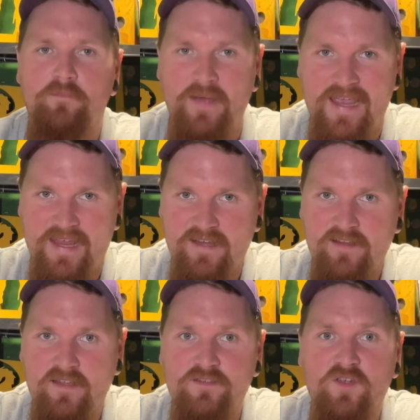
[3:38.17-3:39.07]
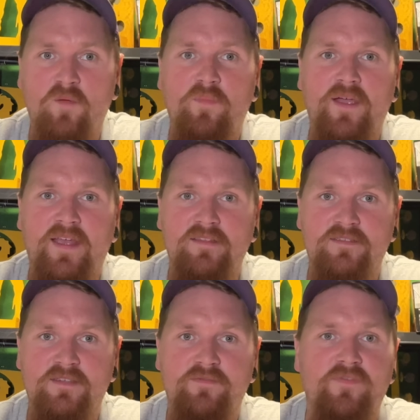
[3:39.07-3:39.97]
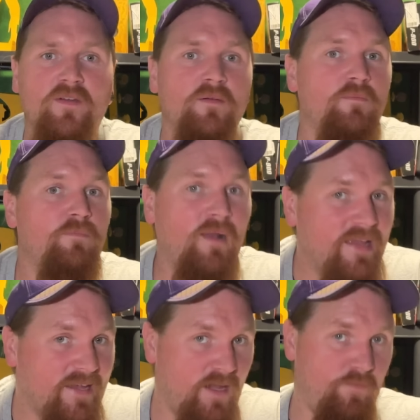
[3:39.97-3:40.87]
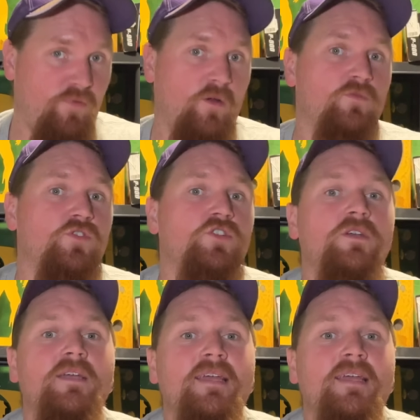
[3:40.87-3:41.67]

ban is a comprehensive blanket approach.